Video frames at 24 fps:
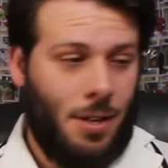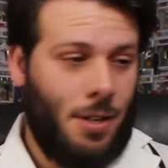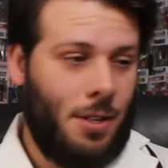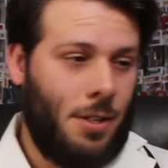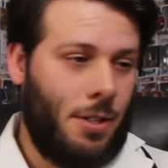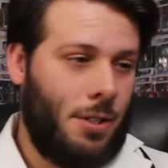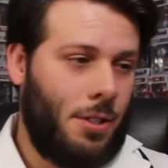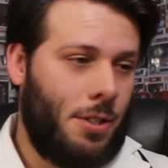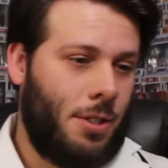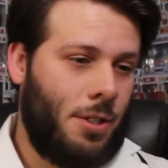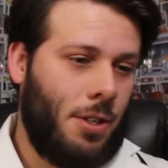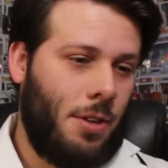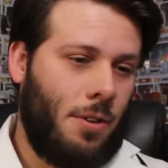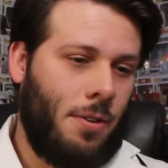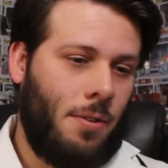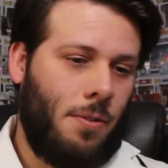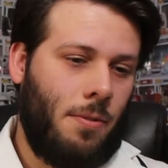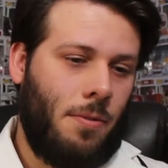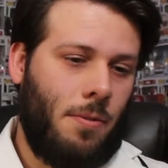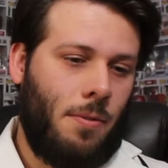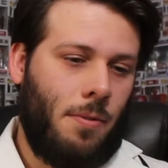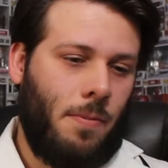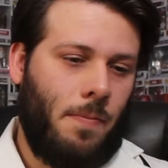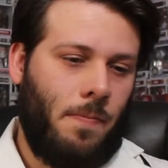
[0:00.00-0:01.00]

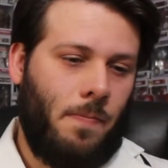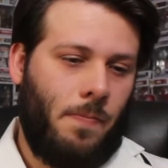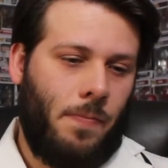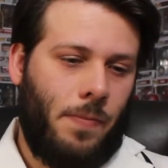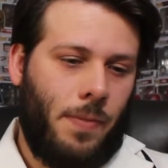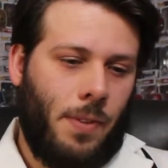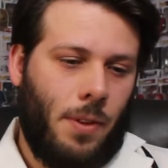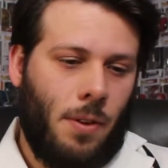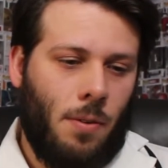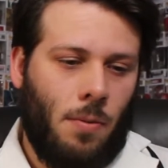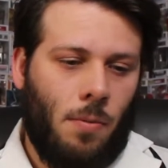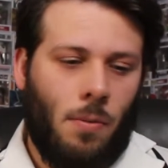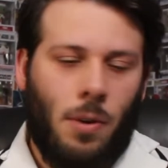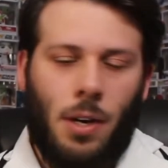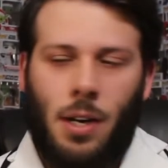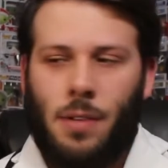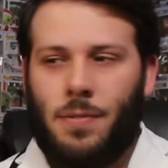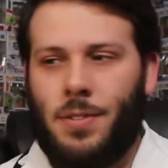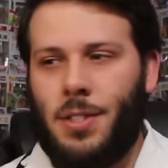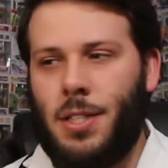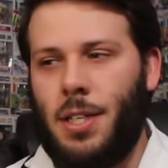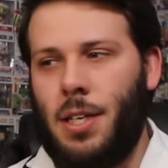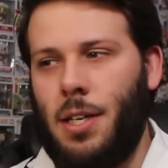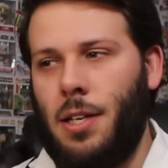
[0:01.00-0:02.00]
So what
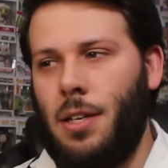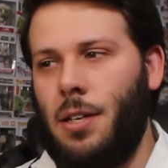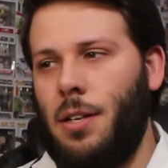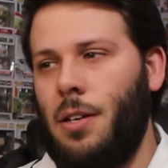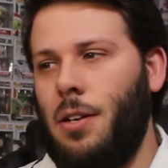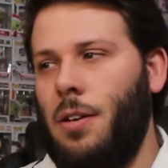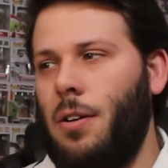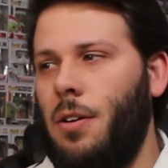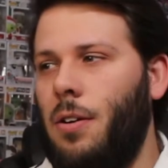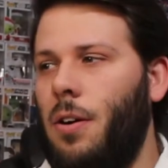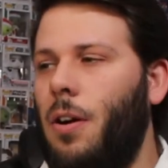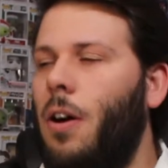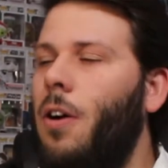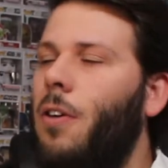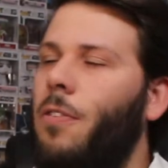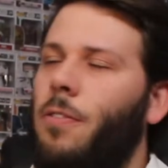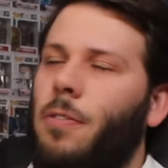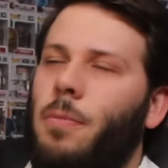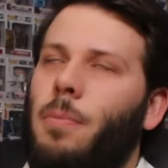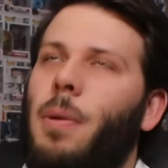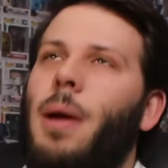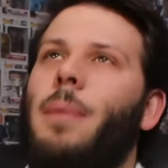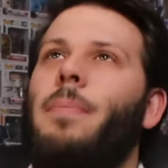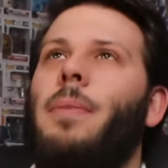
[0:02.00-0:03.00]
I've seen over
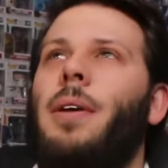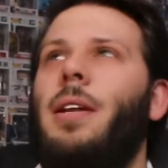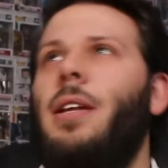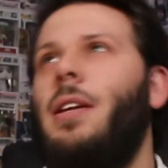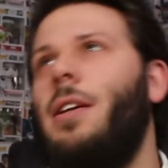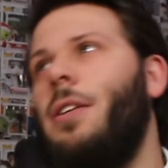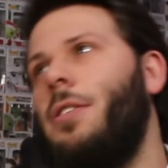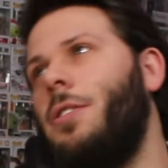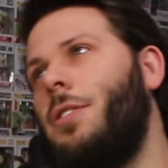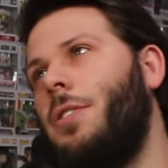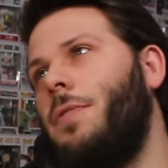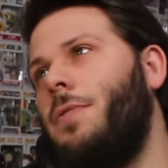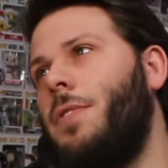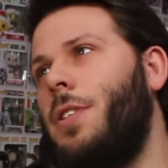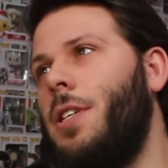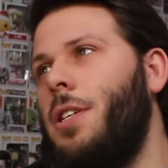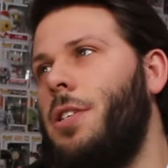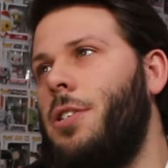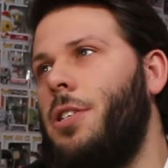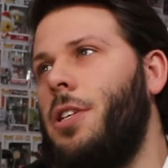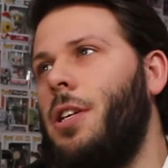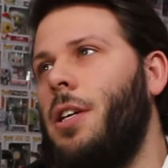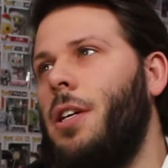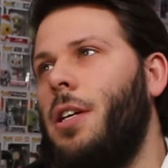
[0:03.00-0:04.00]
my many years of
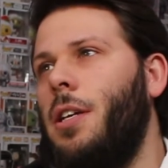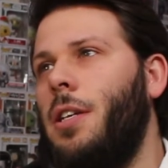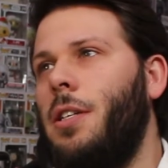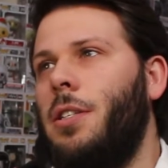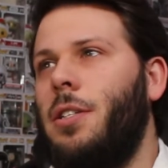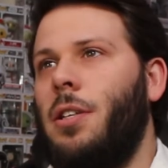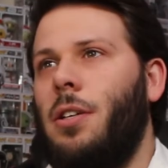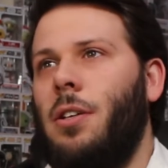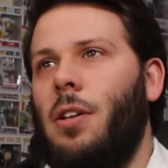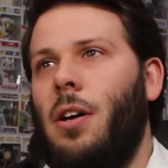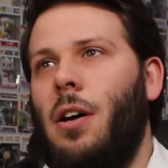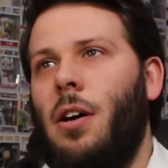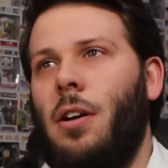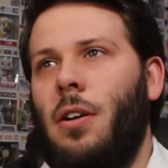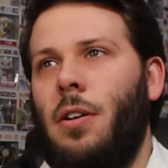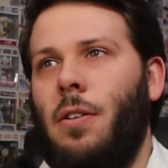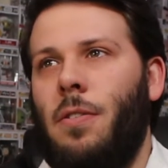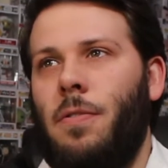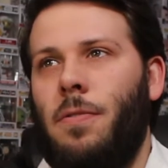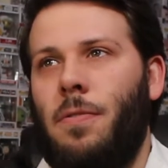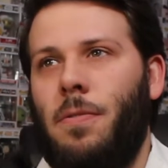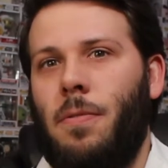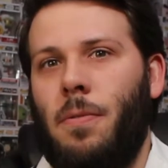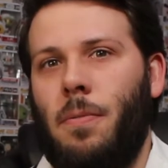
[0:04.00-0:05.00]
teaching is a lot
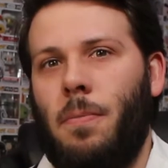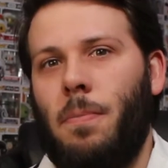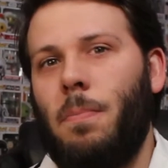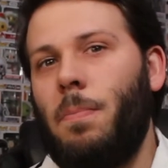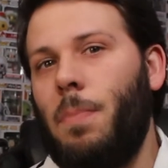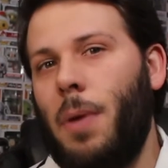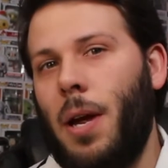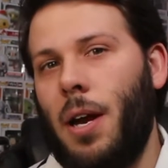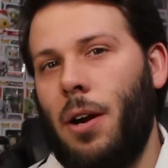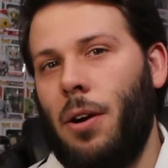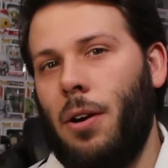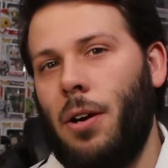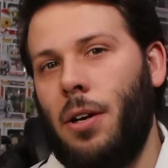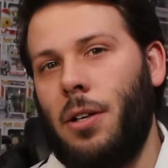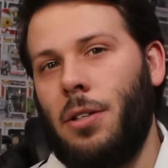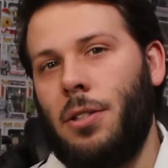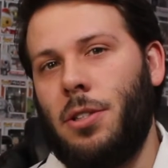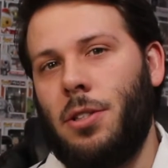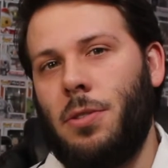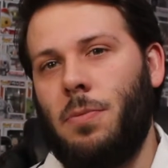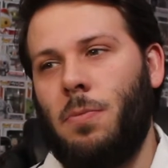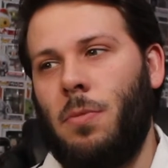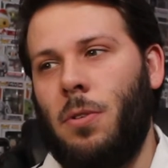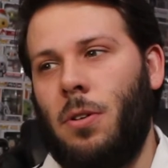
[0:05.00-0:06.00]
of
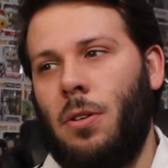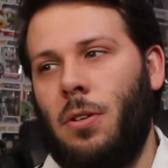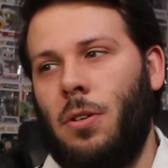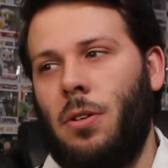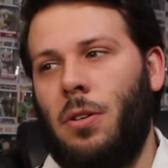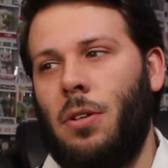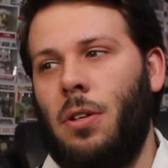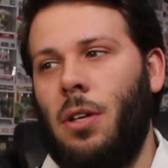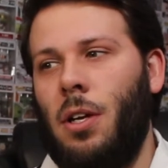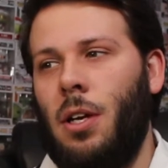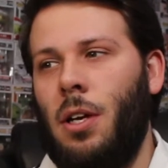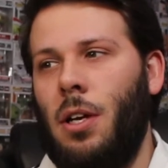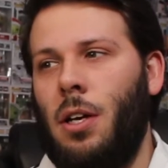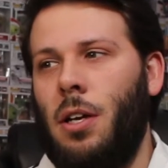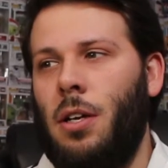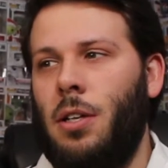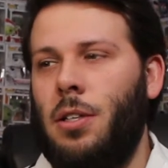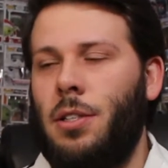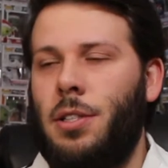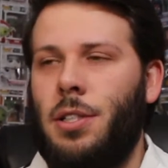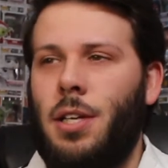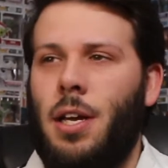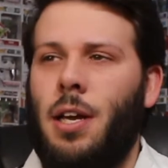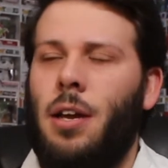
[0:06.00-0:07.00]
parents will
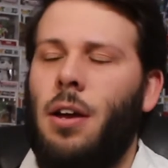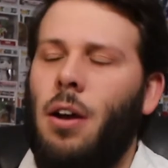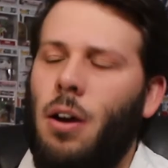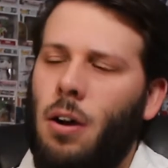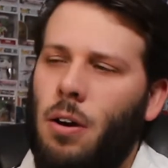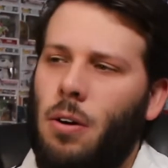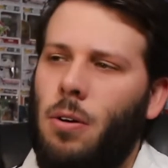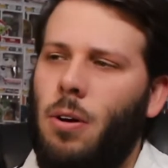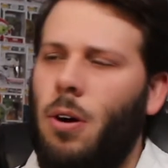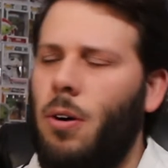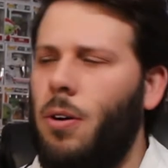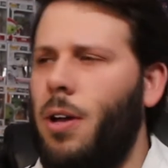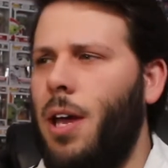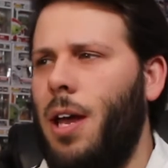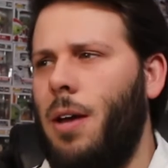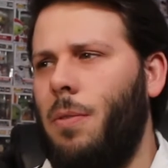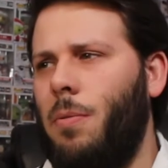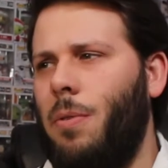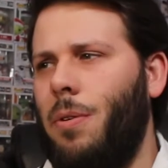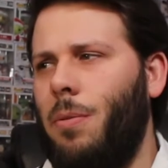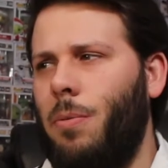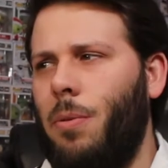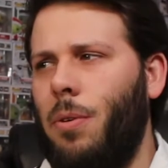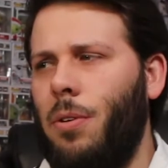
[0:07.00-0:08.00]
say, oh, okay,
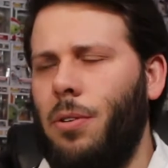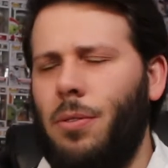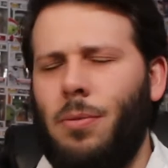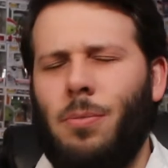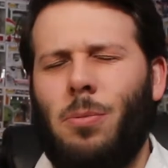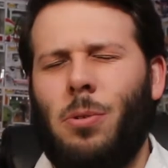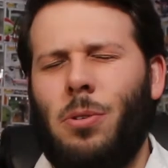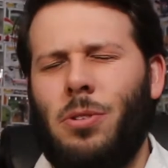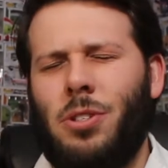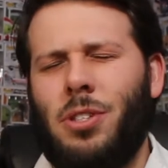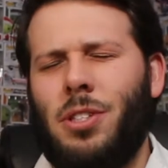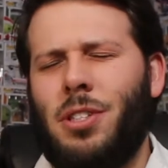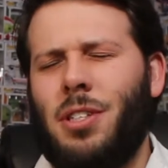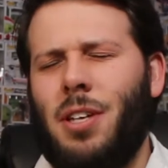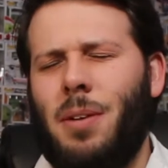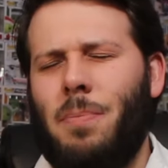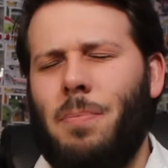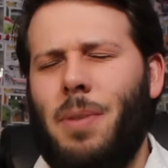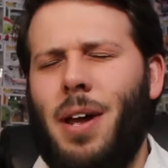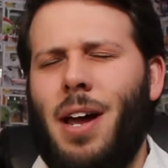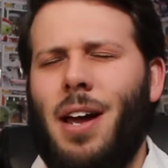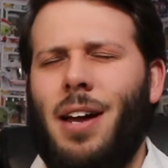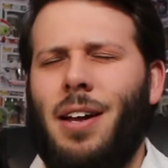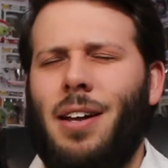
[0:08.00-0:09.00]
well, we'll just come
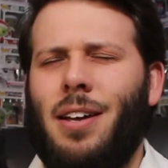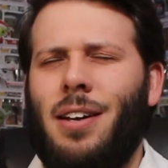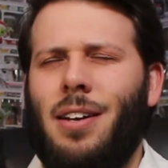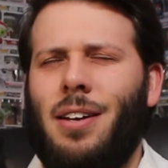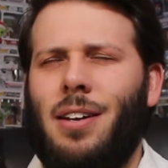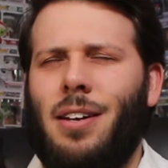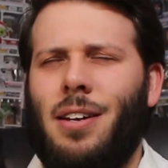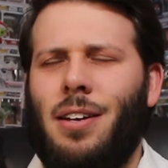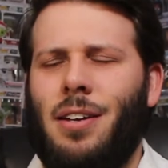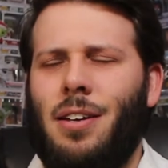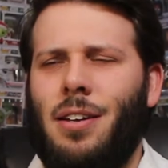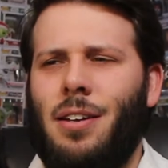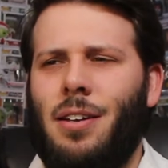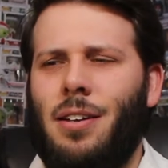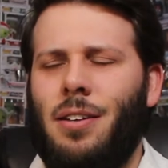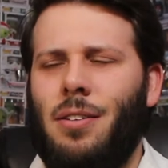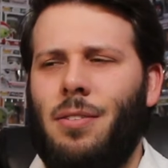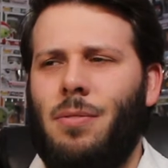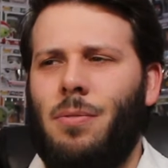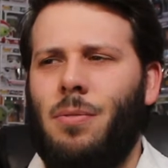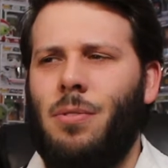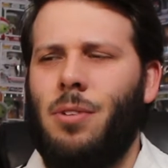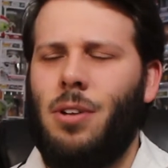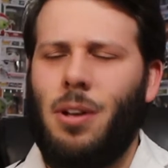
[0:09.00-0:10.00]
back,
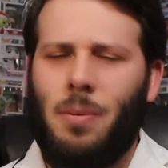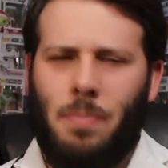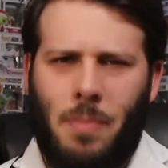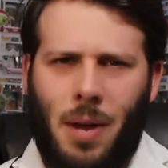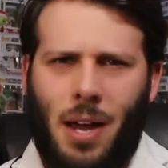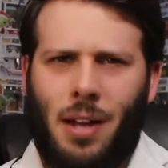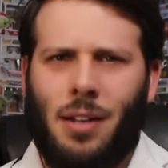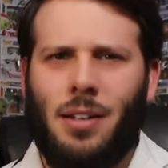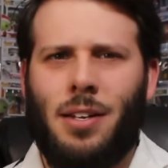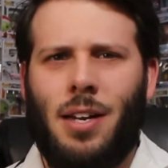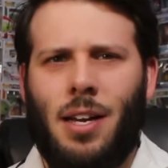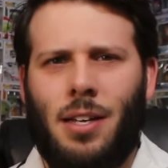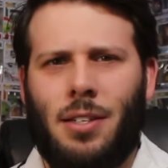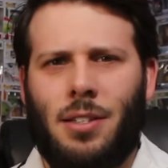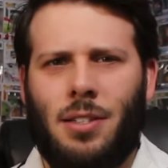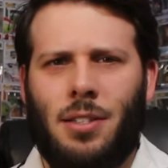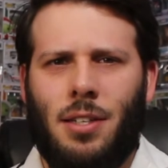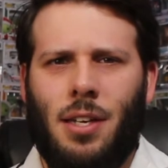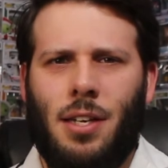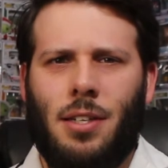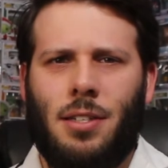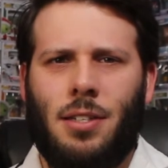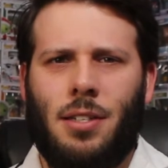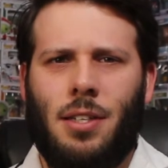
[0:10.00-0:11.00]
we'll come back next
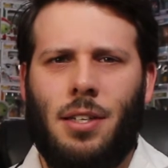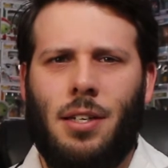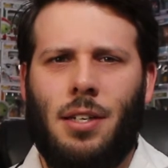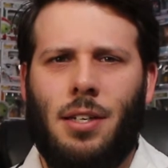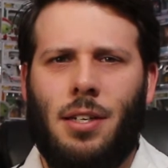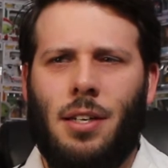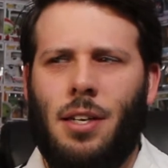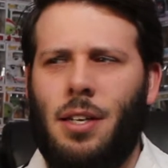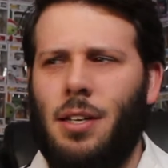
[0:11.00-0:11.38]
lesson.